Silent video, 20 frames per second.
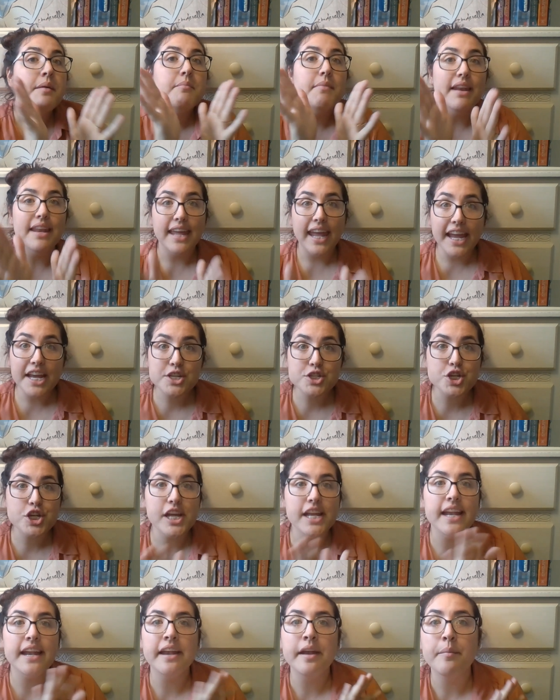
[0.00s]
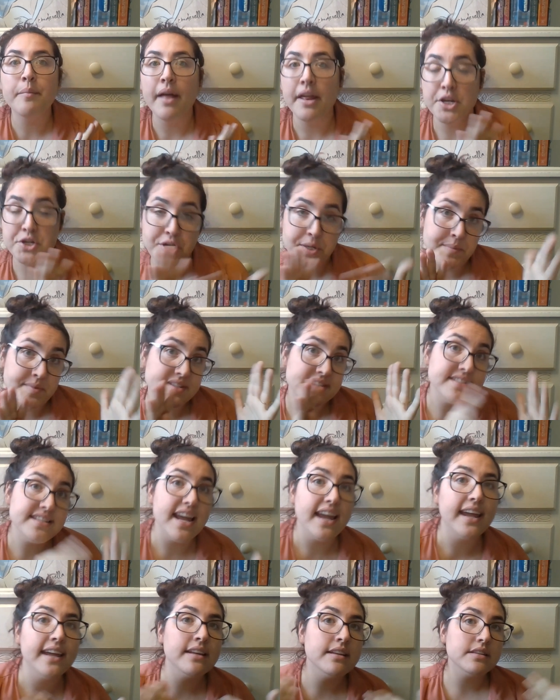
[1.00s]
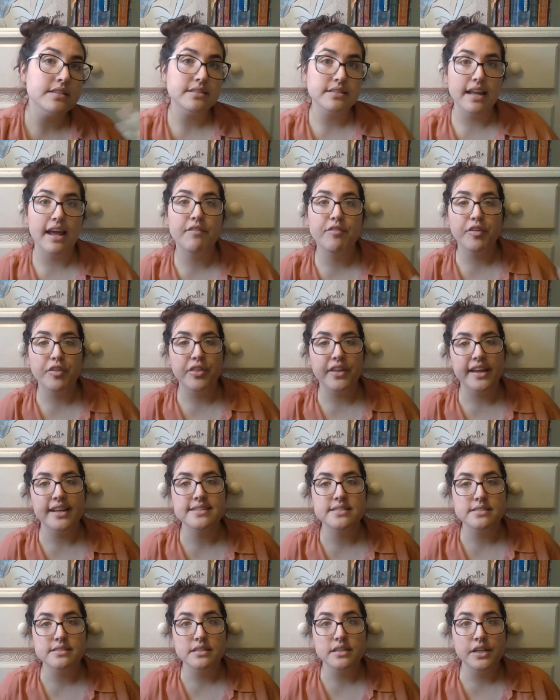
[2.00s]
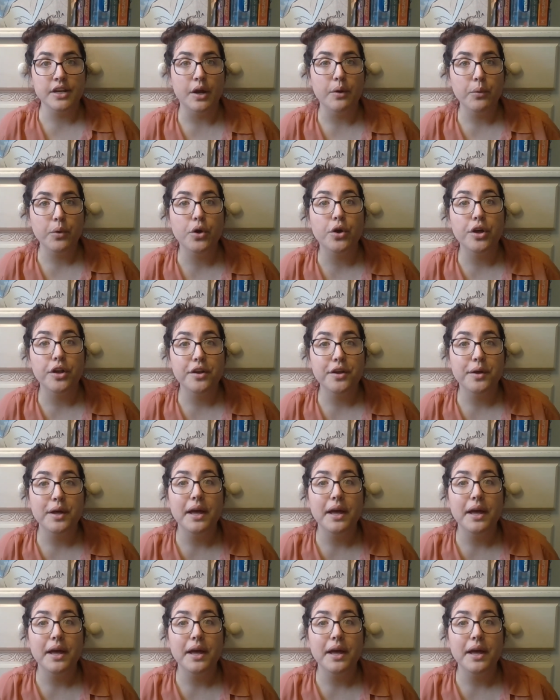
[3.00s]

medication and I'm not ashamed to say it. Everything is, good.